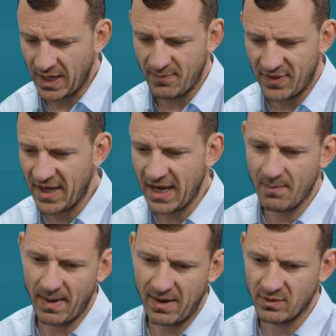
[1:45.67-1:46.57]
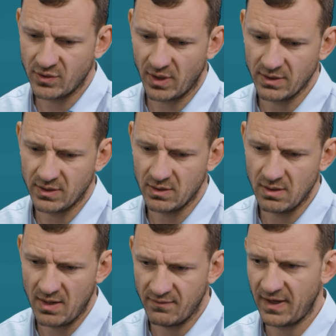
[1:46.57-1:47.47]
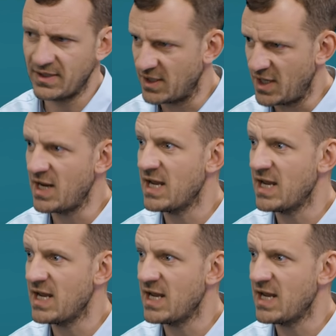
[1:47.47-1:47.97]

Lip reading: thinking about trying to invest in an